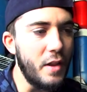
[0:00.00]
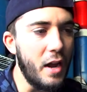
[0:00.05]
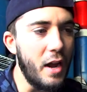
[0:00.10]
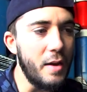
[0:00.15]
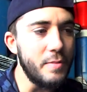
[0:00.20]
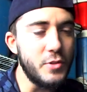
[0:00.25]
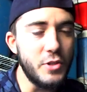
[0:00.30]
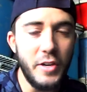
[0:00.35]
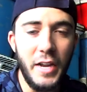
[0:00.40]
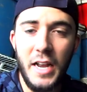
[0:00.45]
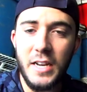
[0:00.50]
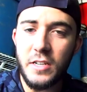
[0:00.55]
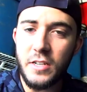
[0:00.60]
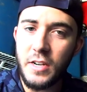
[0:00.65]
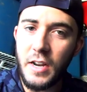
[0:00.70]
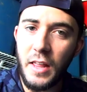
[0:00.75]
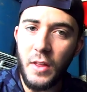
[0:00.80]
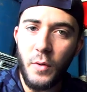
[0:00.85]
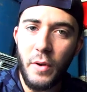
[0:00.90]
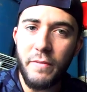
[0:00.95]
So yeah, so
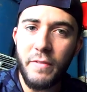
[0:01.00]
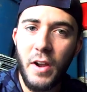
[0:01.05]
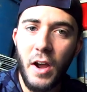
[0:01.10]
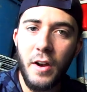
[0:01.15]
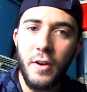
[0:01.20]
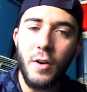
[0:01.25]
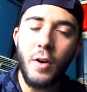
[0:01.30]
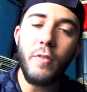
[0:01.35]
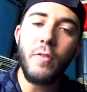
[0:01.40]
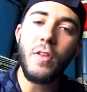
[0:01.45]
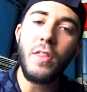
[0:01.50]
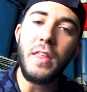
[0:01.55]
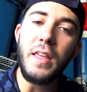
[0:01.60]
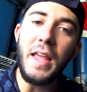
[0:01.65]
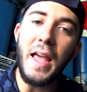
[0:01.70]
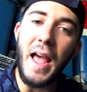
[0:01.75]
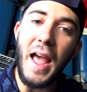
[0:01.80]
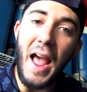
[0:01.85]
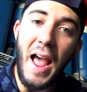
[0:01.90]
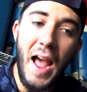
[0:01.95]
now that we've gone over
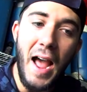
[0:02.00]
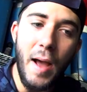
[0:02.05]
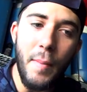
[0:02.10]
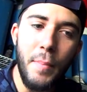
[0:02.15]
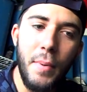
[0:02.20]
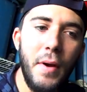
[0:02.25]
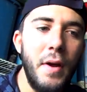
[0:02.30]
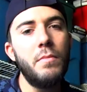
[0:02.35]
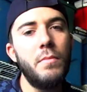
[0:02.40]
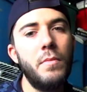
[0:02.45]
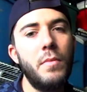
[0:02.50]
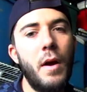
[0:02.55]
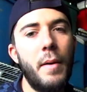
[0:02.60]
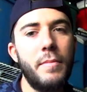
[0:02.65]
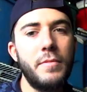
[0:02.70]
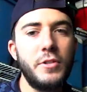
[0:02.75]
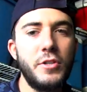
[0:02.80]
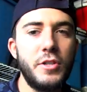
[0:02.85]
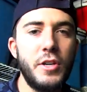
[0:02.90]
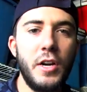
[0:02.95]
the app,
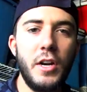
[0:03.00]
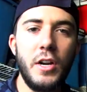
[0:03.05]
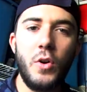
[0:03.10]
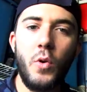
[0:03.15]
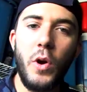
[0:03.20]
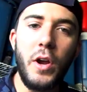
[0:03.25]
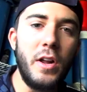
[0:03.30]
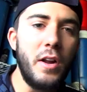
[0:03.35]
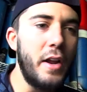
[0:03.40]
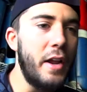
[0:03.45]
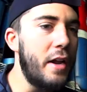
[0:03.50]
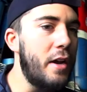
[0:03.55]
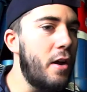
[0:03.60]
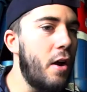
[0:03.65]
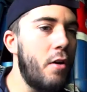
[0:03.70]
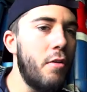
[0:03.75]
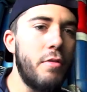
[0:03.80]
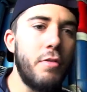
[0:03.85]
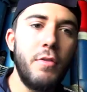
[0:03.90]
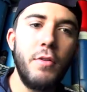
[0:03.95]
I'm just gonna quickly
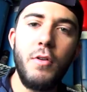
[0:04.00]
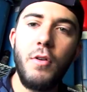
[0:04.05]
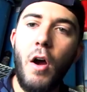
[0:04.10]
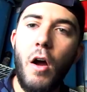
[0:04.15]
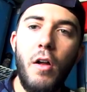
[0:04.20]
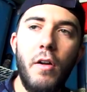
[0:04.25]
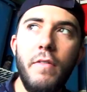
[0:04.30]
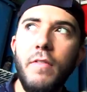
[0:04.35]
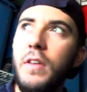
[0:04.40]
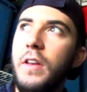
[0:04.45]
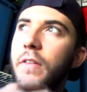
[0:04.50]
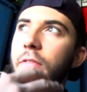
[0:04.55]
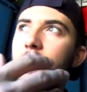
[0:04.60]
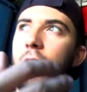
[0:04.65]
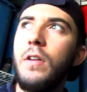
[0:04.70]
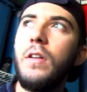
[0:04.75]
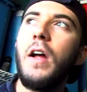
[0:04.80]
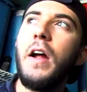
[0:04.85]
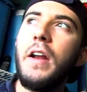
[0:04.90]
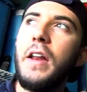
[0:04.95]
go through all of the
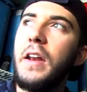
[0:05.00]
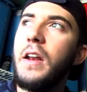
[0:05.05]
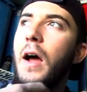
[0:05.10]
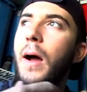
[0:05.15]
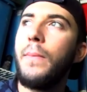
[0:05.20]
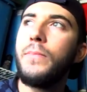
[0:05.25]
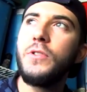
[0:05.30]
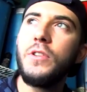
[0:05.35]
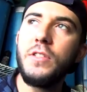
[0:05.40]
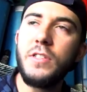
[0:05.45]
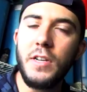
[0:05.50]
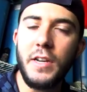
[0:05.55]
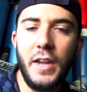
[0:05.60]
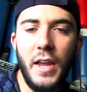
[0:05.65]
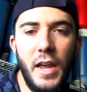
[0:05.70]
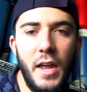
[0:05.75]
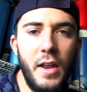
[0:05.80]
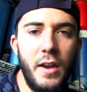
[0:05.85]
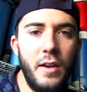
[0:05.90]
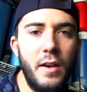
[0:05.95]
different lighting options
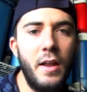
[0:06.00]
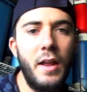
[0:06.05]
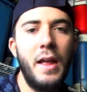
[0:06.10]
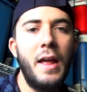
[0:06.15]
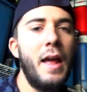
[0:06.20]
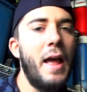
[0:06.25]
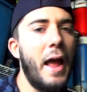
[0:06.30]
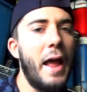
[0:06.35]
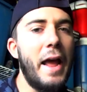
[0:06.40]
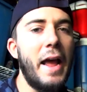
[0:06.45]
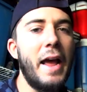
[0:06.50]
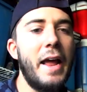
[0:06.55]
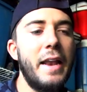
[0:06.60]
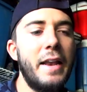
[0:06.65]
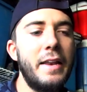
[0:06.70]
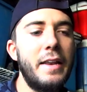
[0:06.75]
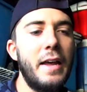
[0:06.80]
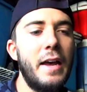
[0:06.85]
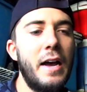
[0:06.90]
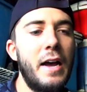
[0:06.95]
again,
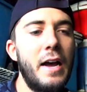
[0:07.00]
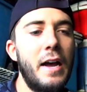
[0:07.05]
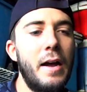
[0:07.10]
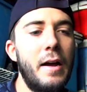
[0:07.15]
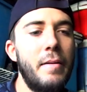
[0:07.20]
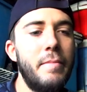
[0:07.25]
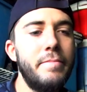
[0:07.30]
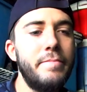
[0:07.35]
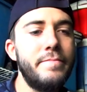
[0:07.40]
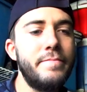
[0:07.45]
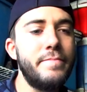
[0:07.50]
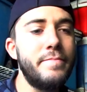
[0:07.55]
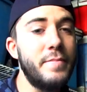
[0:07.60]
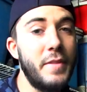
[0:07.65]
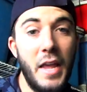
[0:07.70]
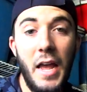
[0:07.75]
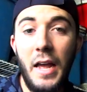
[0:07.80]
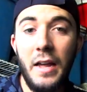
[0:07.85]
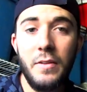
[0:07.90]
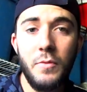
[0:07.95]
and
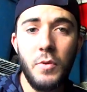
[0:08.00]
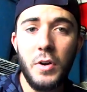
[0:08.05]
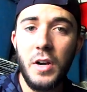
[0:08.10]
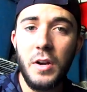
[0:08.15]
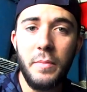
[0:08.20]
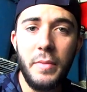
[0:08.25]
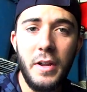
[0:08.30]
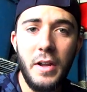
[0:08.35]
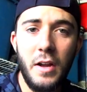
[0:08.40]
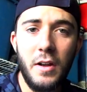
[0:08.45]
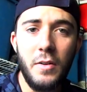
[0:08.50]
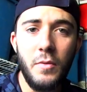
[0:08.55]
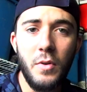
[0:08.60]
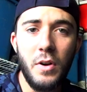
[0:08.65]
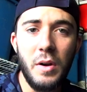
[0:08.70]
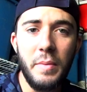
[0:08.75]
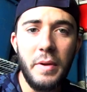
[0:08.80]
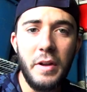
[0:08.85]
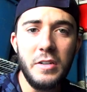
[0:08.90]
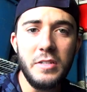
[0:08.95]
yeah, we're gonna be
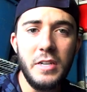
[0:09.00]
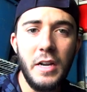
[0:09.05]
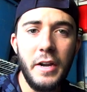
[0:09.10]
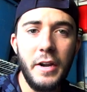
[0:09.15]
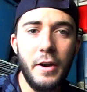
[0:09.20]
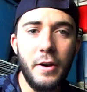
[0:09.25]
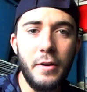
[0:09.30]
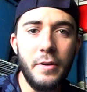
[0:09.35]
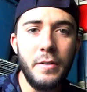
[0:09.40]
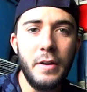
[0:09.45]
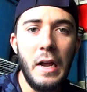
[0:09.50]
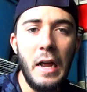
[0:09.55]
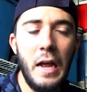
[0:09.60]
all set here.